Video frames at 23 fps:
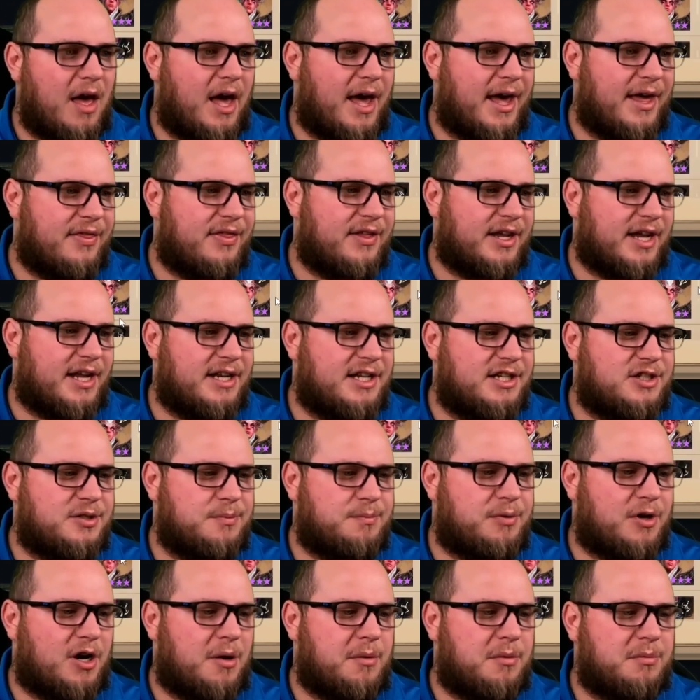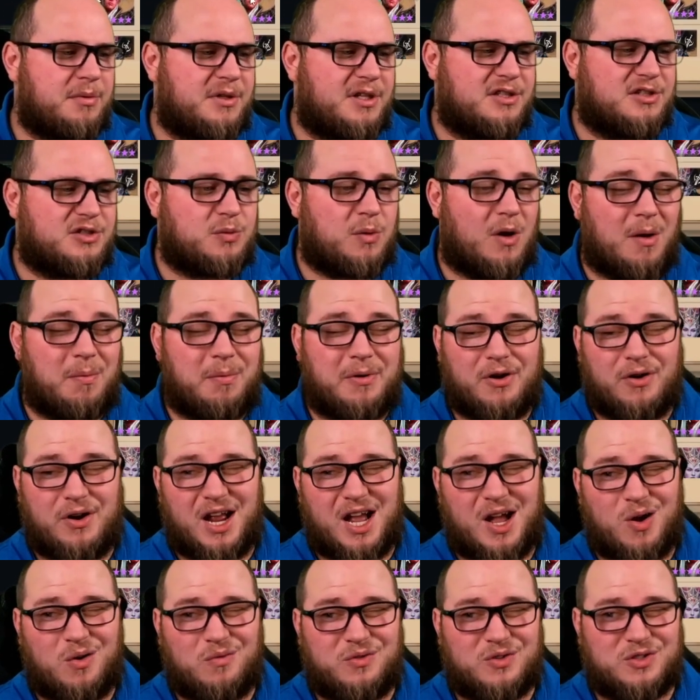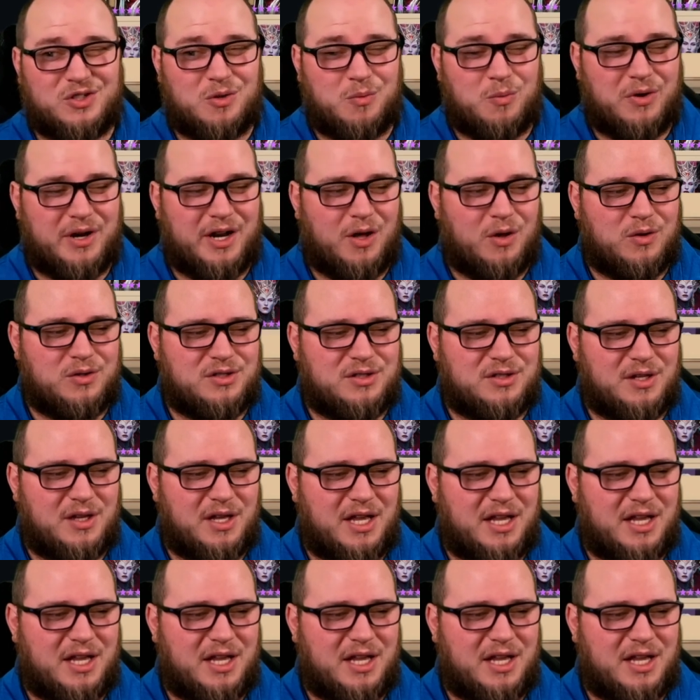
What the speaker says: I think I need to probably swap her out for someone else,